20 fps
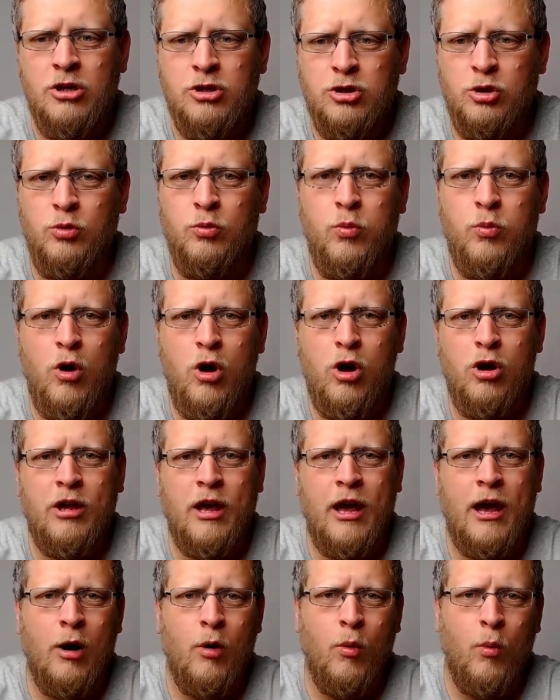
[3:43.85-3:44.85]
to
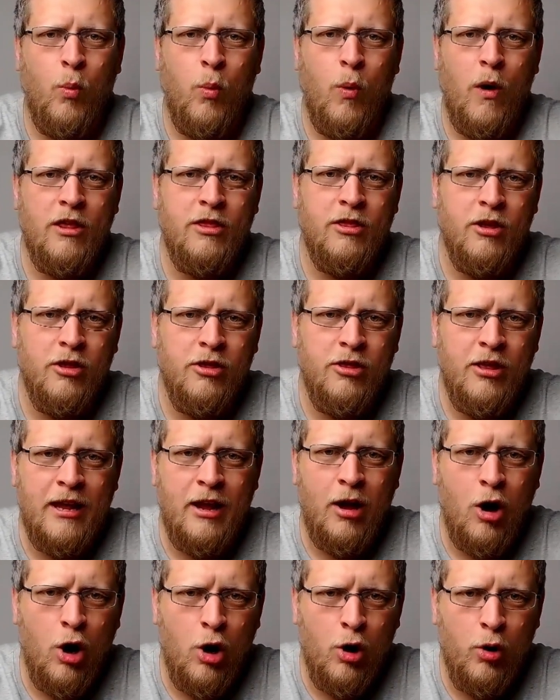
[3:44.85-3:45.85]
work out whether
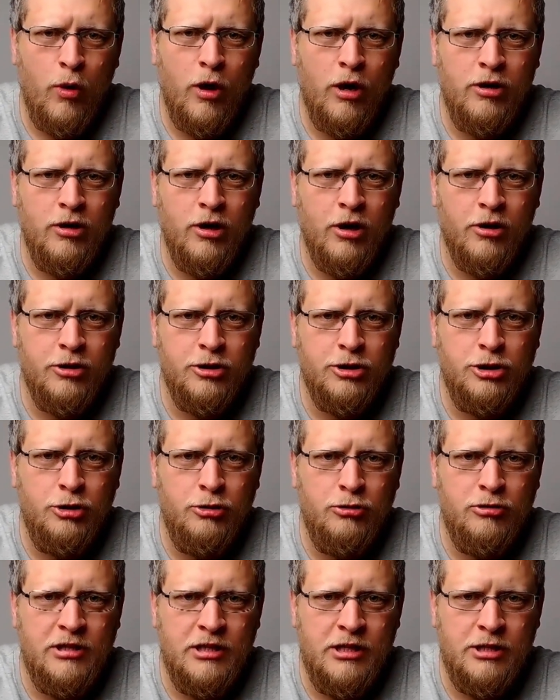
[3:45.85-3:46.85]
they owe another
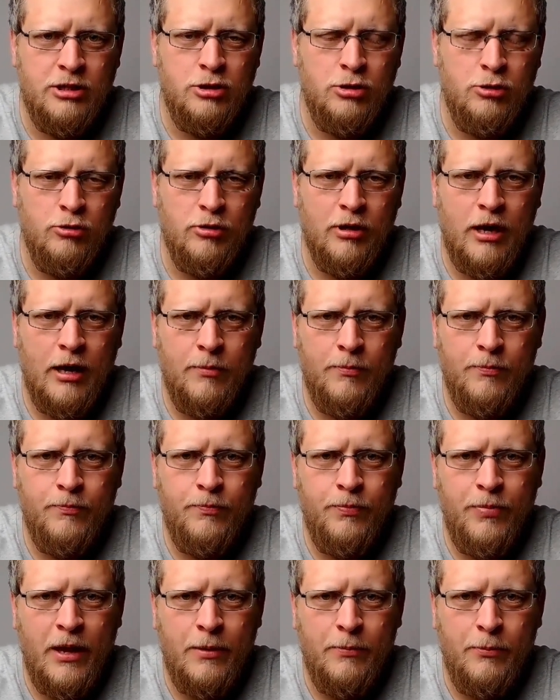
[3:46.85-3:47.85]
duty to
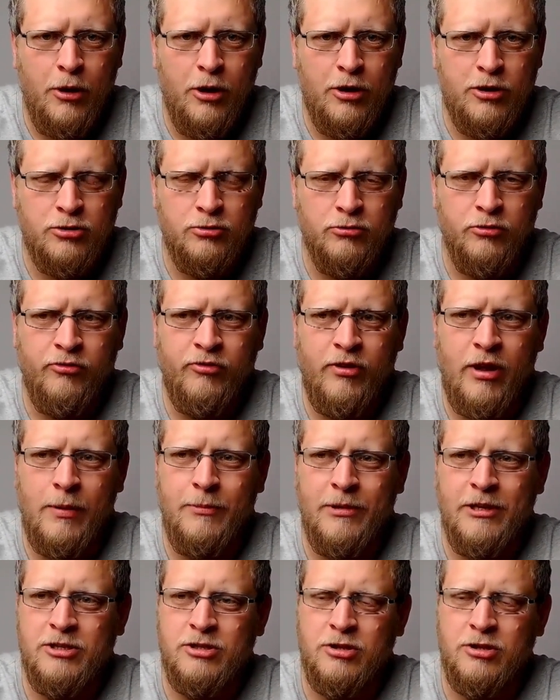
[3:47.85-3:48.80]
that person or family.